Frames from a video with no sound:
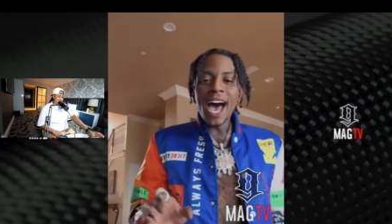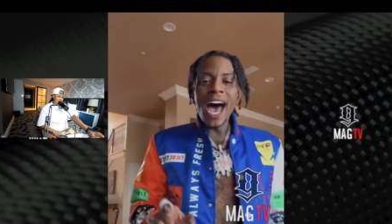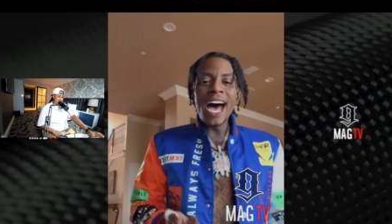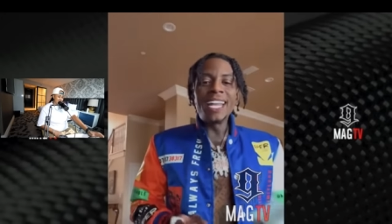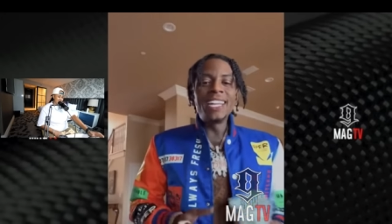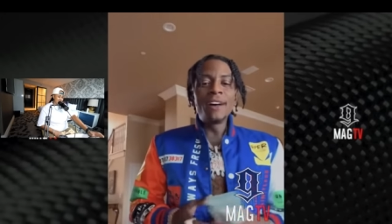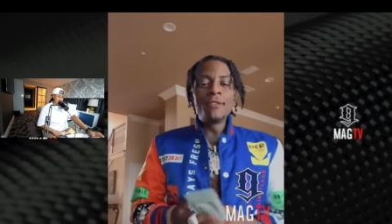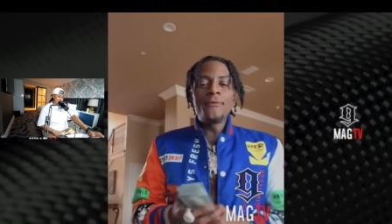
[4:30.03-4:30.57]

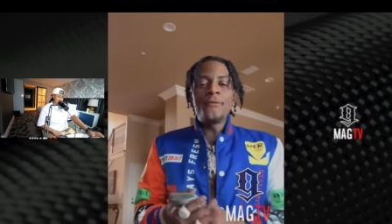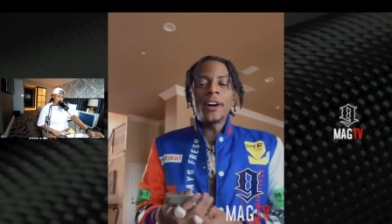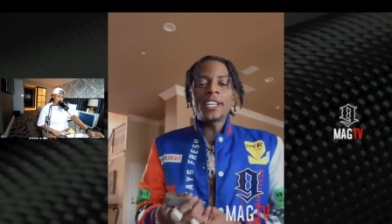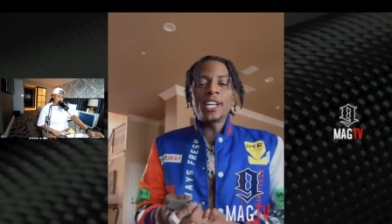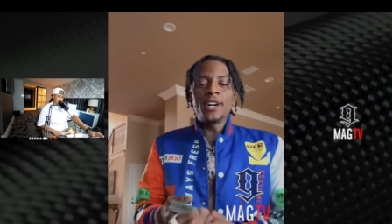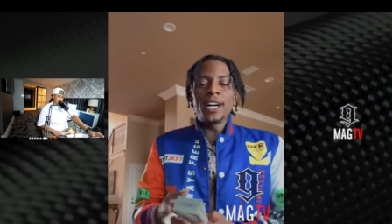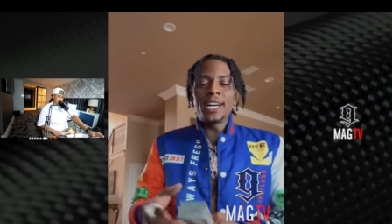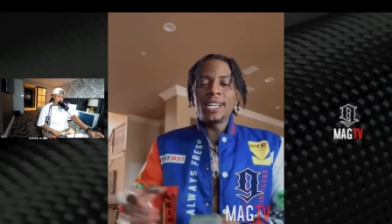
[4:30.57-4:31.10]
I never
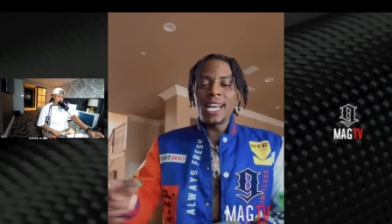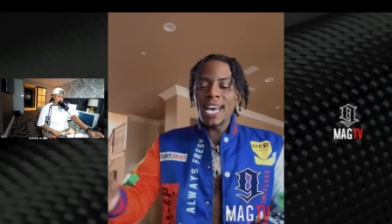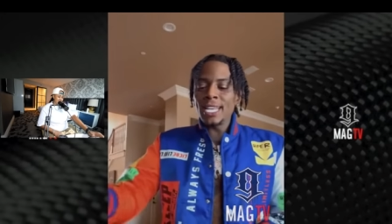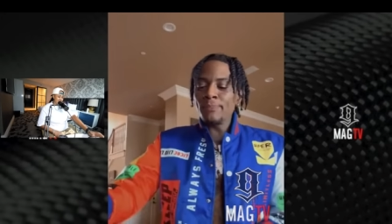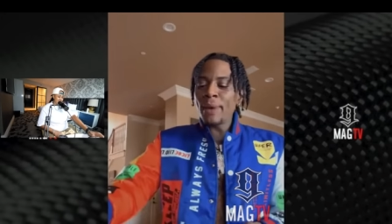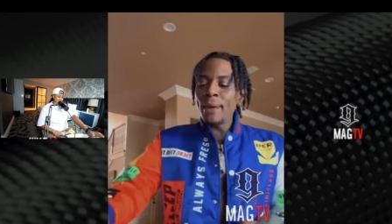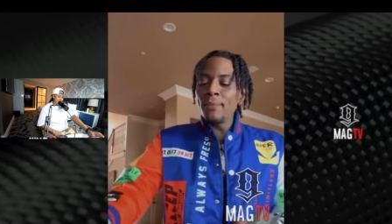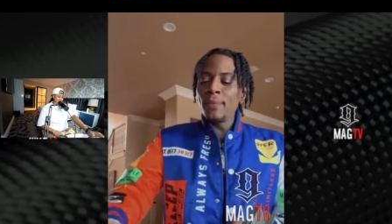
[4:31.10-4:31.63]
fuck your ugly
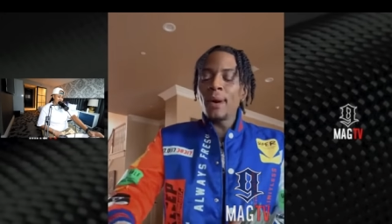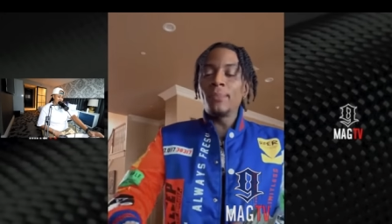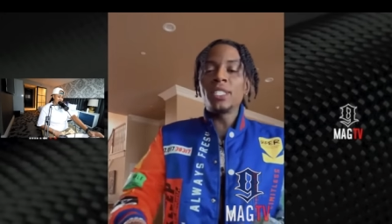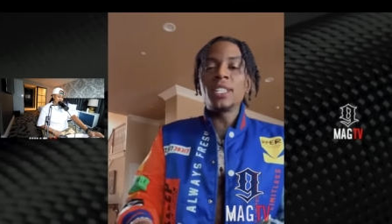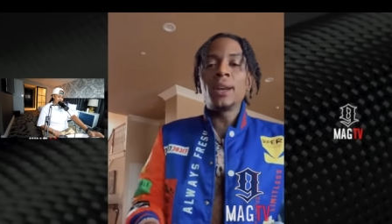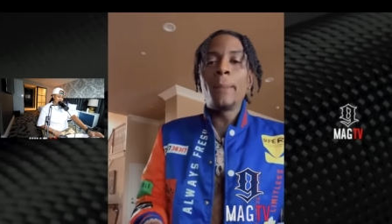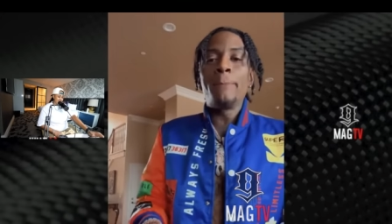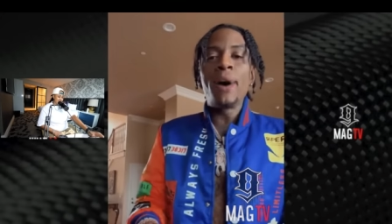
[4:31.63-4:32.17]
ass baby
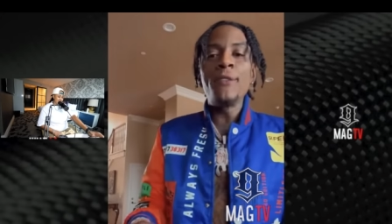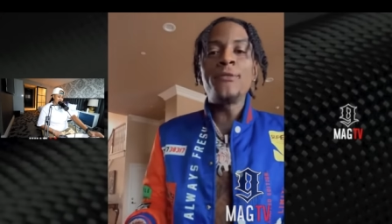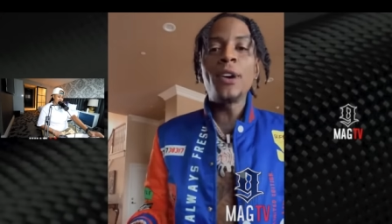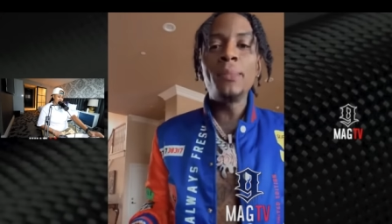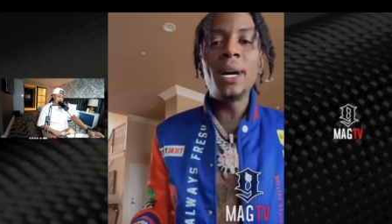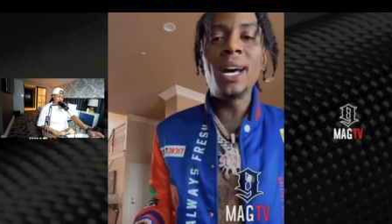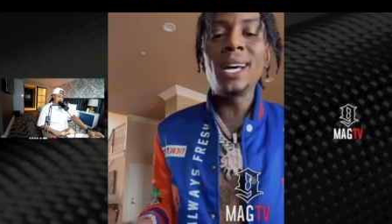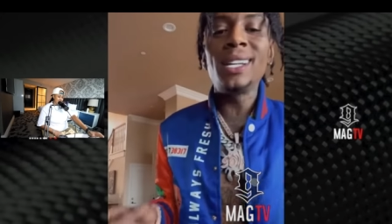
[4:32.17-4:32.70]
mama. Both
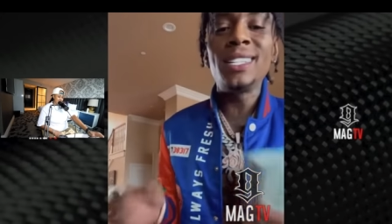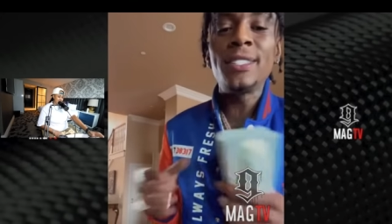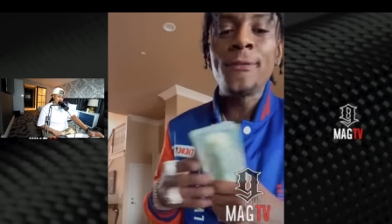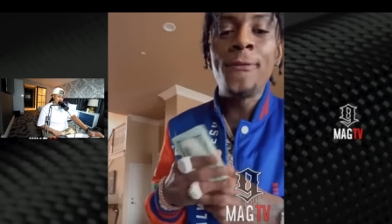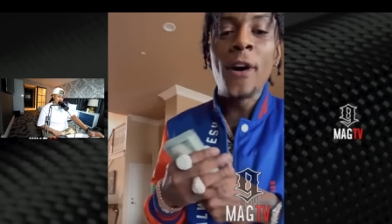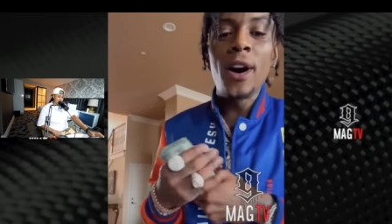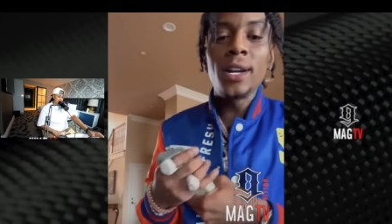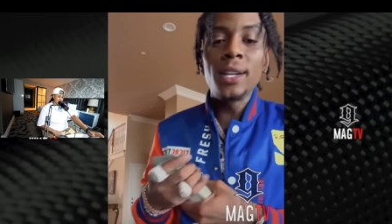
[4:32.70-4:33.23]
of them ugly as
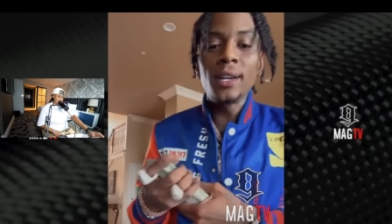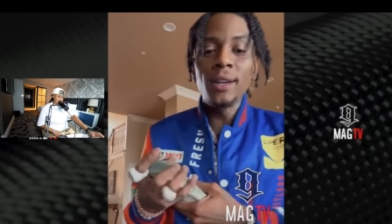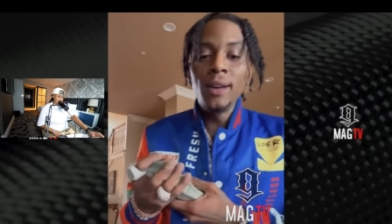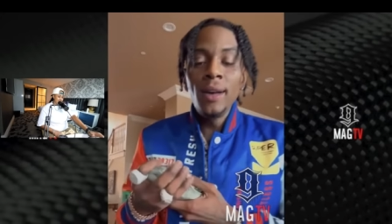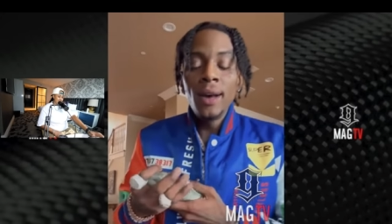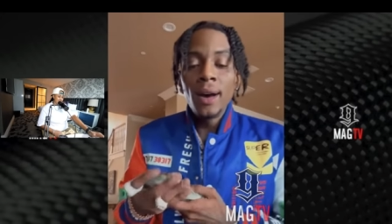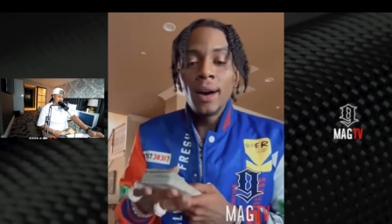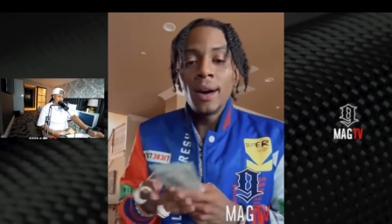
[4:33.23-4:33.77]
fuck.
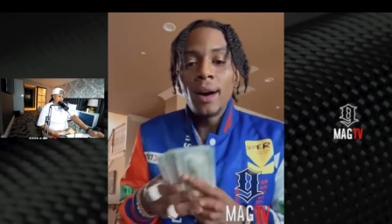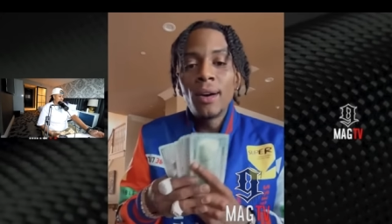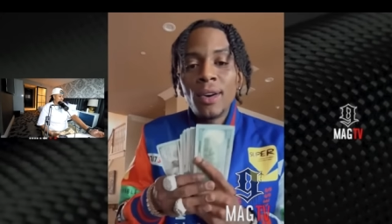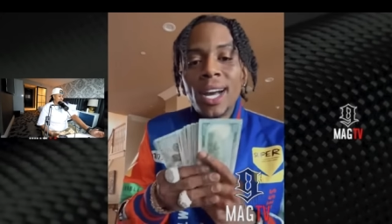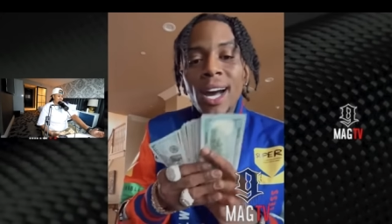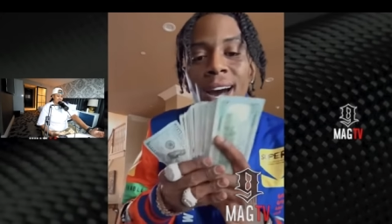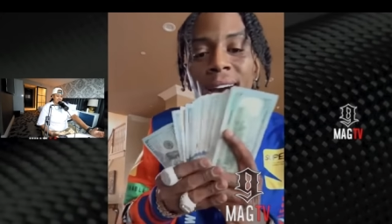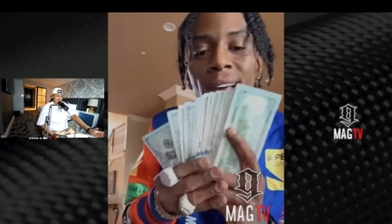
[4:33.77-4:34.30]

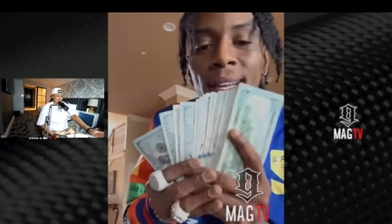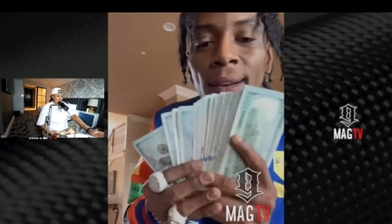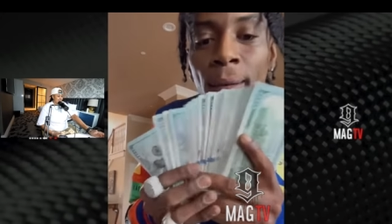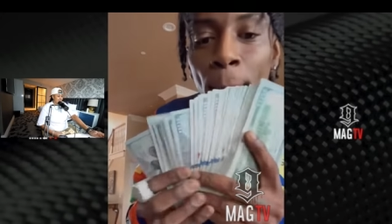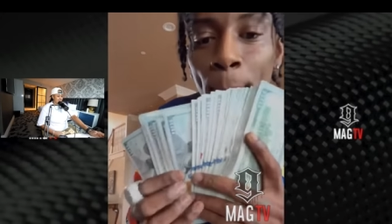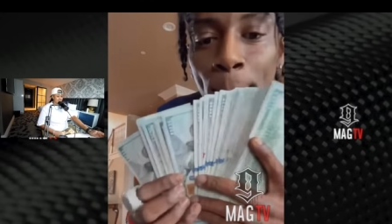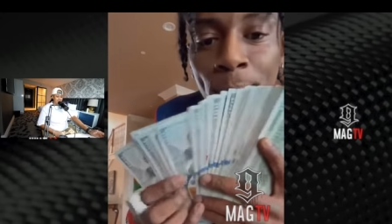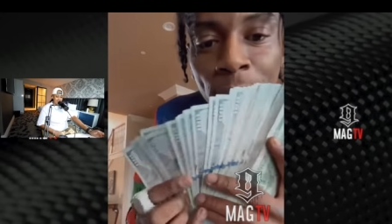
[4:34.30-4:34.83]
Oh God.
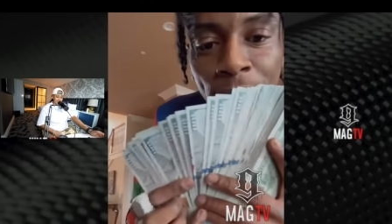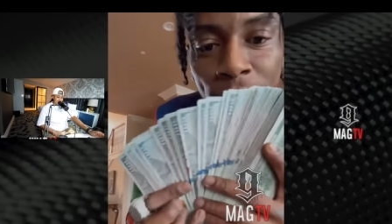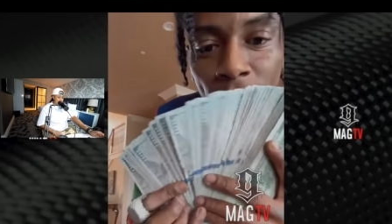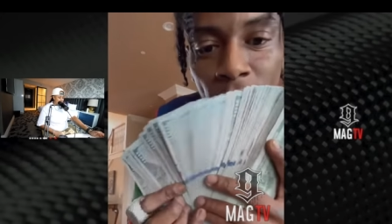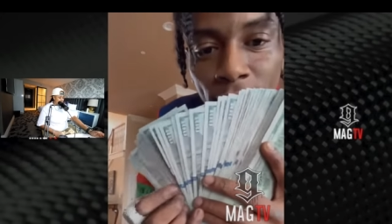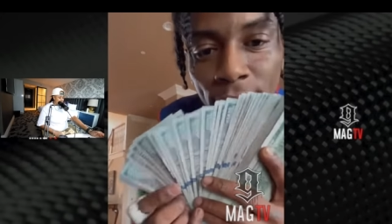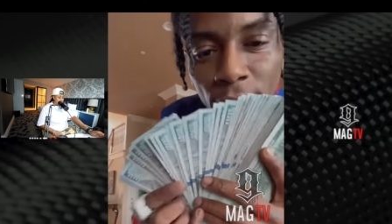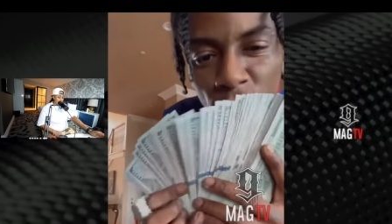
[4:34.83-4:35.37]

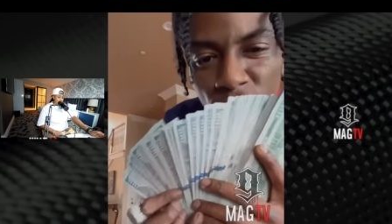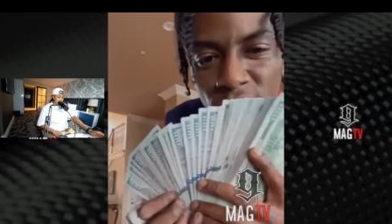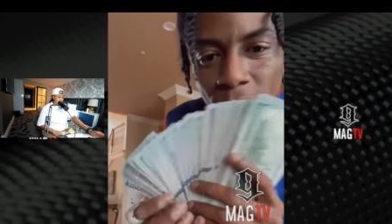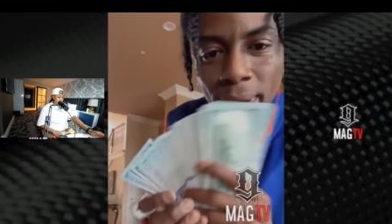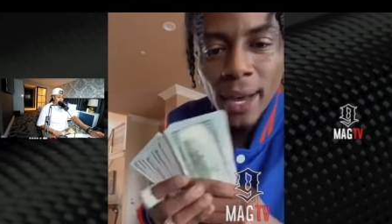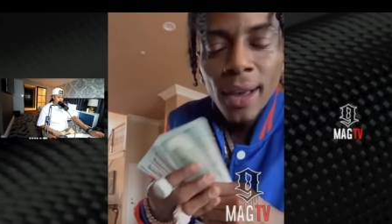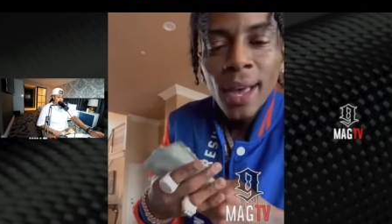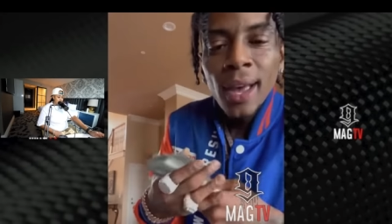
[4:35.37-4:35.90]
You
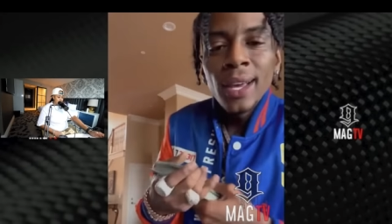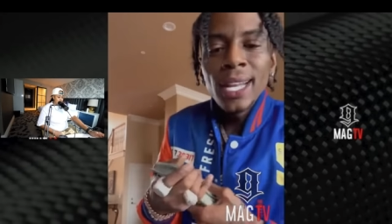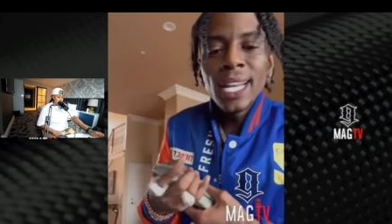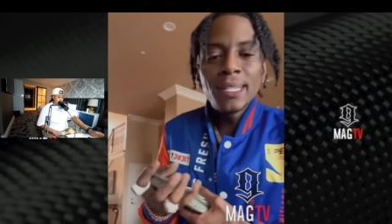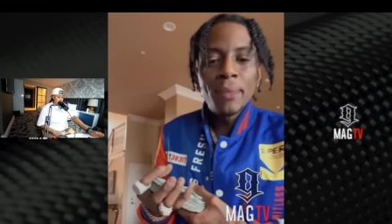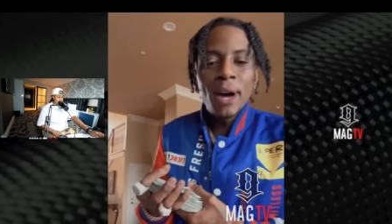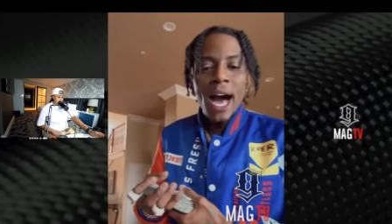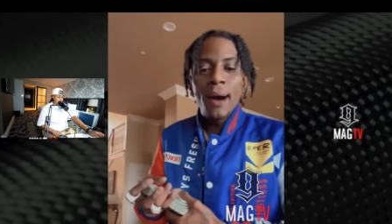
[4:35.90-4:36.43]
talking about,
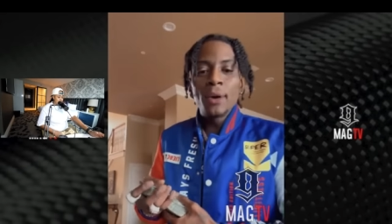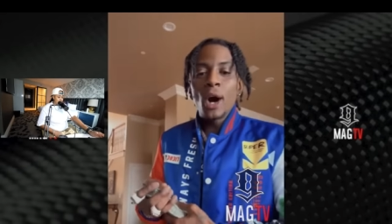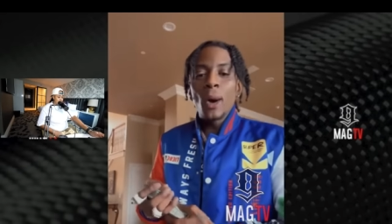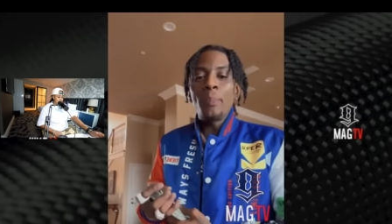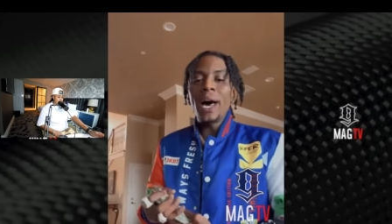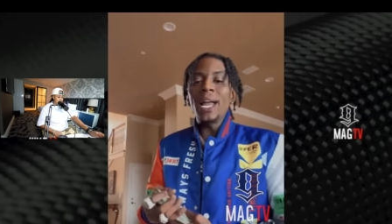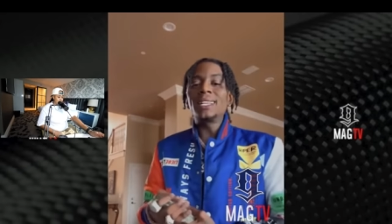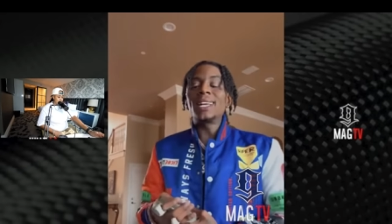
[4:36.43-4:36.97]
that's how I'm
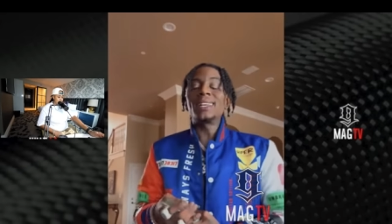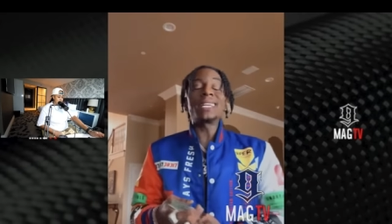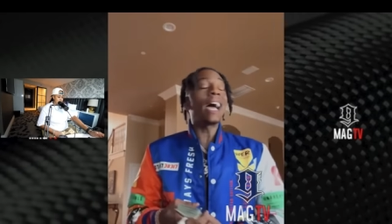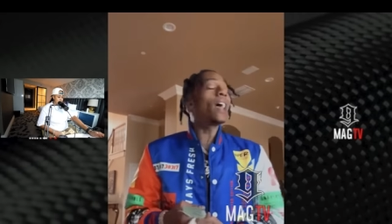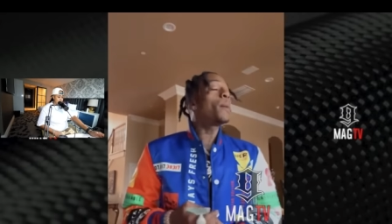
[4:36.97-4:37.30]
gonna apologize.